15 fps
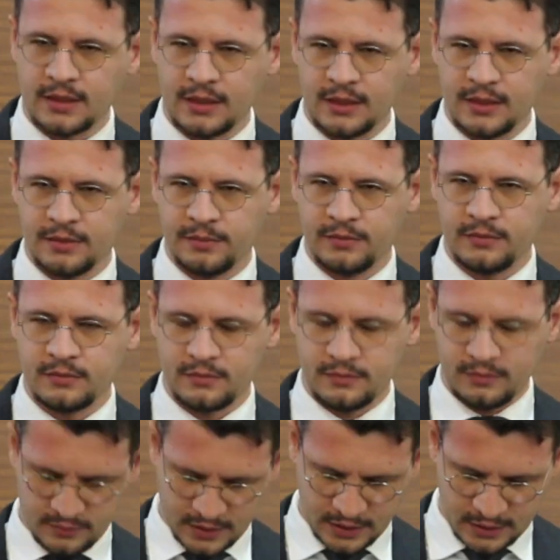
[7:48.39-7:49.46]
him,
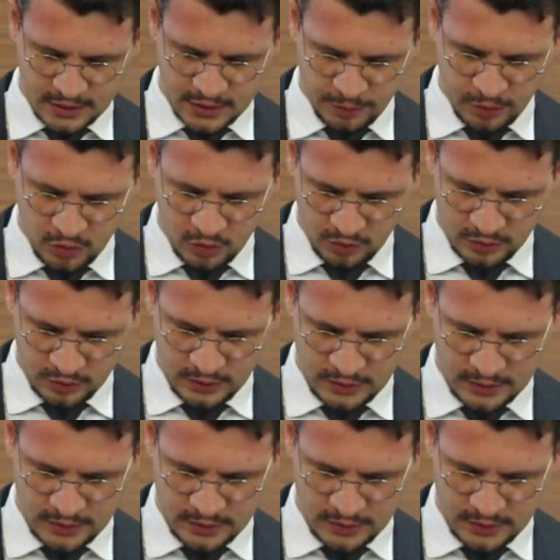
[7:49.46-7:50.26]
that is Paul,